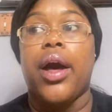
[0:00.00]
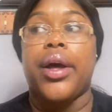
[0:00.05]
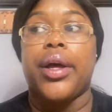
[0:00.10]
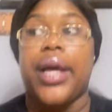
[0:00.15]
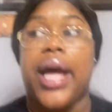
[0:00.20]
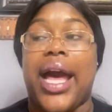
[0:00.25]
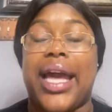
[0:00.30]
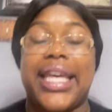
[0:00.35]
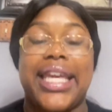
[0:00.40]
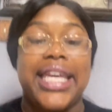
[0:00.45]

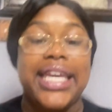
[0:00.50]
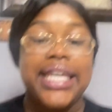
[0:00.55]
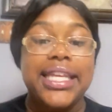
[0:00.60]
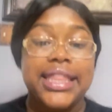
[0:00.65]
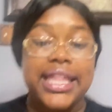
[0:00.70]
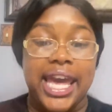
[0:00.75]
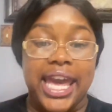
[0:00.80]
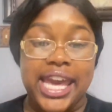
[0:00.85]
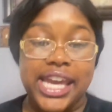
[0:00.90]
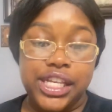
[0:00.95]
I
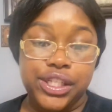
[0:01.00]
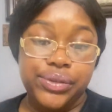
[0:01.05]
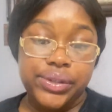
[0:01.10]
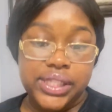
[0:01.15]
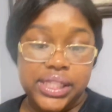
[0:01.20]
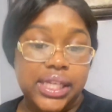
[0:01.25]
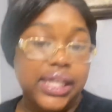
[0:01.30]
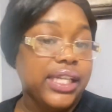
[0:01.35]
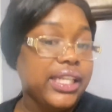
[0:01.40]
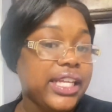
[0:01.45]
keyed the
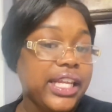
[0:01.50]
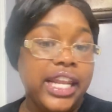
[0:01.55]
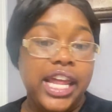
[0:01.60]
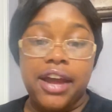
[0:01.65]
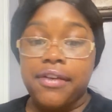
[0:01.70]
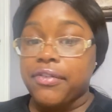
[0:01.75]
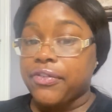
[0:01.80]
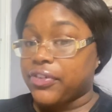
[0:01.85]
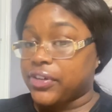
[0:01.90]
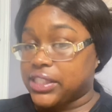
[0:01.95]
address in. It didn't
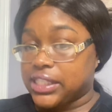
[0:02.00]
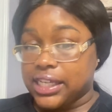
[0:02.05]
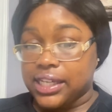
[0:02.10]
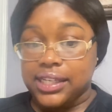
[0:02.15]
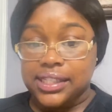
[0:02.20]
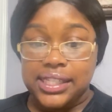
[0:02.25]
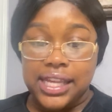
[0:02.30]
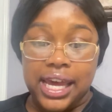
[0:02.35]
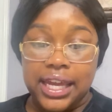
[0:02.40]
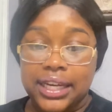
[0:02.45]
have a for
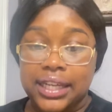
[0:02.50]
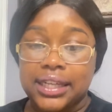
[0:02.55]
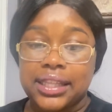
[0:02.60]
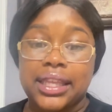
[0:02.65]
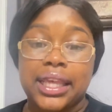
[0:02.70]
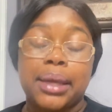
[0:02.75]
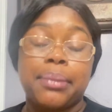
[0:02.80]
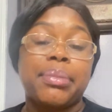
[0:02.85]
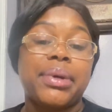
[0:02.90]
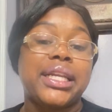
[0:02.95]
sale sign or
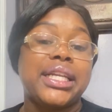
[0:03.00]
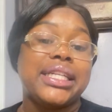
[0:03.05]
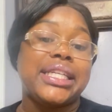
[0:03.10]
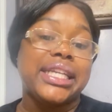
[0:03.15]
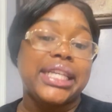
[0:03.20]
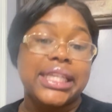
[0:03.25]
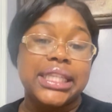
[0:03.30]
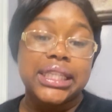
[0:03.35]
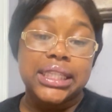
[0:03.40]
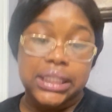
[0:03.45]
anything, but it
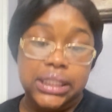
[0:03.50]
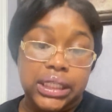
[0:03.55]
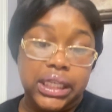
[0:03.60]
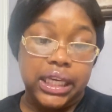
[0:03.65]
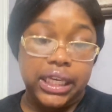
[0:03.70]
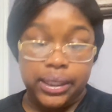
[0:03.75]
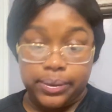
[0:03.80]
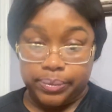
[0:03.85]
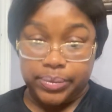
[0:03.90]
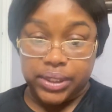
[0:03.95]
did look
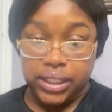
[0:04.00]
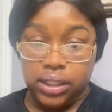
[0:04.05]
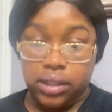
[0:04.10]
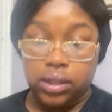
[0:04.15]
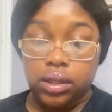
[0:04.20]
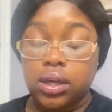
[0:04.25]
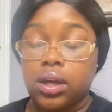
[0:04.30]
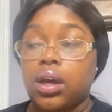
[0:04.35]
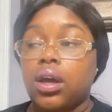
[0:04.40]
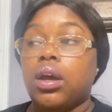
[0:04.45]

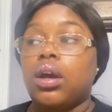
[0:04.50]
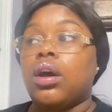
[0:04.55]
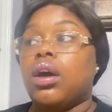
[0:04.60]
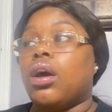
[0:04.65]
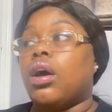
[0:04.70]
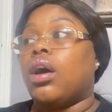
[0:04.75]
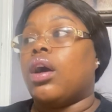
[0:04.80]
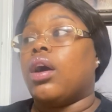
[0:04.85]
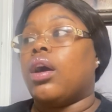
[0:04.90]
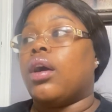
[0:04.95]
empty.
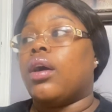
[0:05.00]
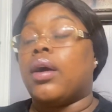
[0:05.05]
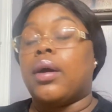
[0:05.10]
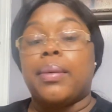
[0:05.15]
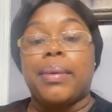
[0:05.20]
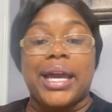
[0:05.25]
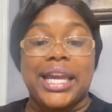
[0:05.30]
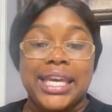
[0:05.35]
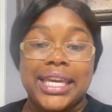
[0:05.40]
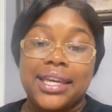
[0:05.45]

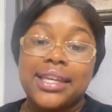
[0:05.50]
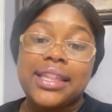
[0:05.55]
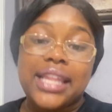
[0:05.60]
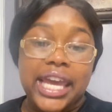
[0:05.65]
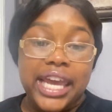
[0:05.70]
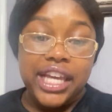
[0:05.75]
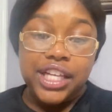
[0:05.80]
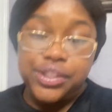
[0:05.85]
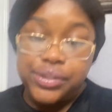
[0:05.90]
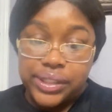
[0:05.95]
I keyed
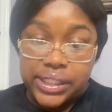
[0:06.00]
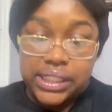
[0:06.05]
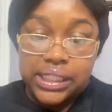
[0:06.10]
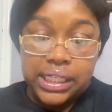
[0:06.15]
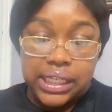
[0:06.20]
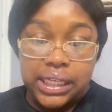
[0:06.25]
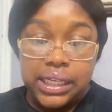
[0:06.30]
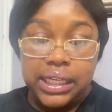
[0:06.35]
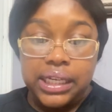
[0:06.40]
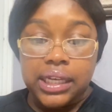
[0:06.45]
the address
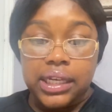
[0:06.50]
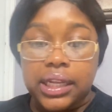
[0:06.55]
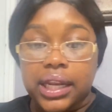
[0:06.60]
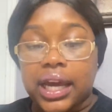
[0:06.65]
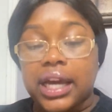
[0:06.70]
in.